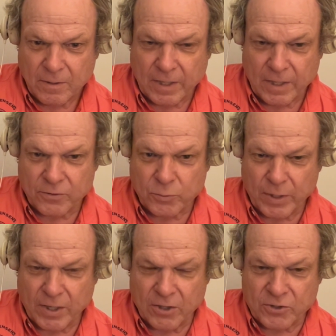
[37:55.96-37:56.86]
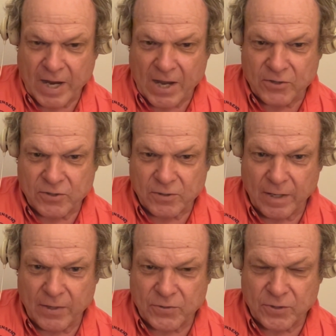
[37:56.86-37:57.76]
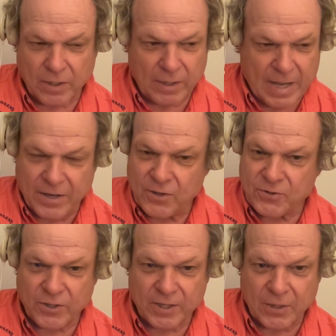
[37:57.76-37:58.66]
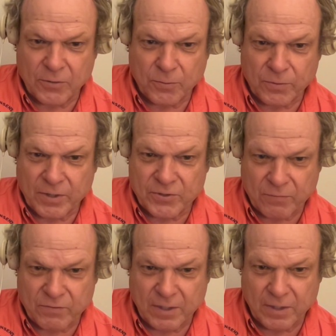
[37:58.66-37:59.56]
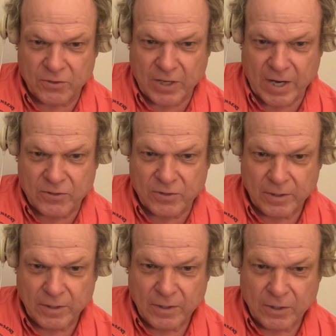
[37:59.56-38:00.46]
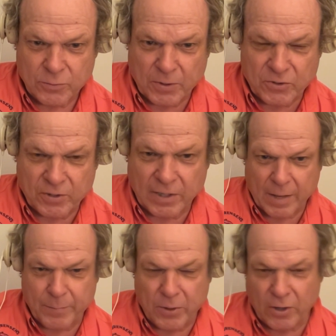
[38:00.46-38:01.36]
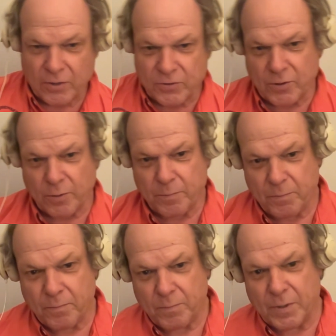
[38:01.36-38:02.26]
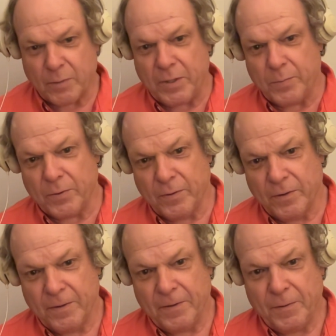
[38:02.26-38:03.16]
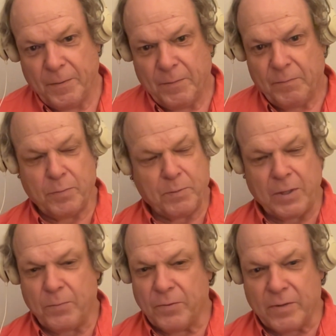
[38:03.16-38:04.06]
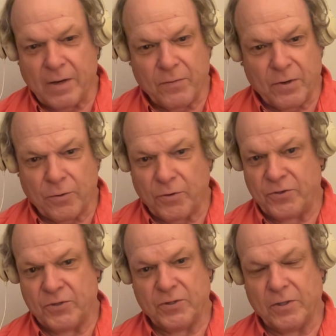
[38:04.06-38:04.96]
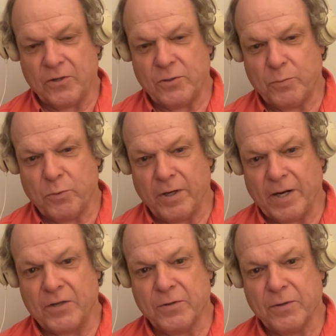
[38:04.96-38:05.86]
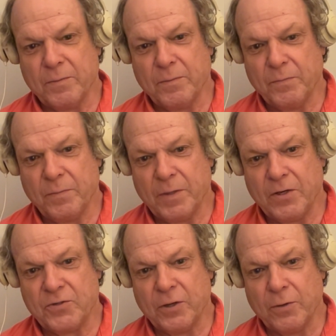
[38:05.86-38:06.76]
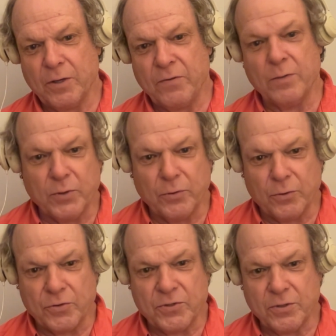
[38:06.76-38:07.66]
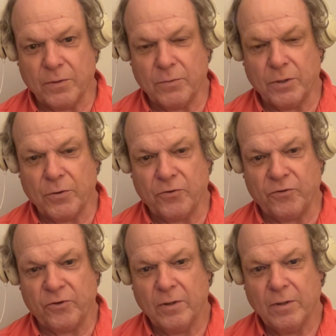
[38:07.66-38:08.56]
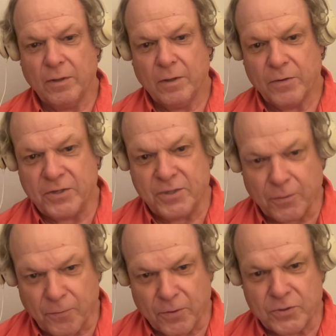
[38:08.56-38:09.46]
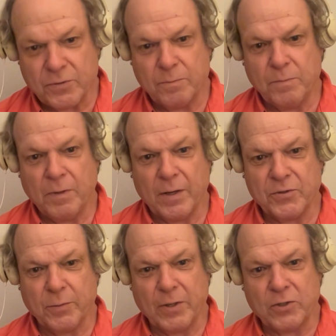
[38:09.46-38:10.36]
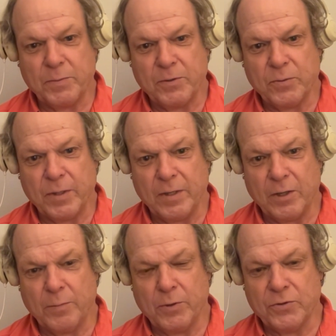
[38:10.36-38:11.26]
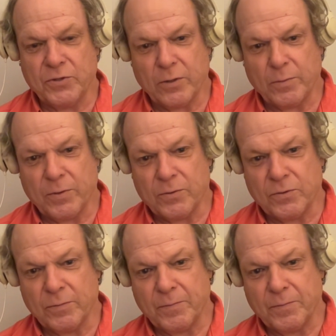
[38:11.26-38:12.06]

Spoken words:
And a 20-inch hatch is a lot easier to get through than a 17-inch hatch, especially that of Americans that are big people. But people never notice this unless you point it out to them. They just don't. Even the builders don't notice the difference so much between their boats and other boats.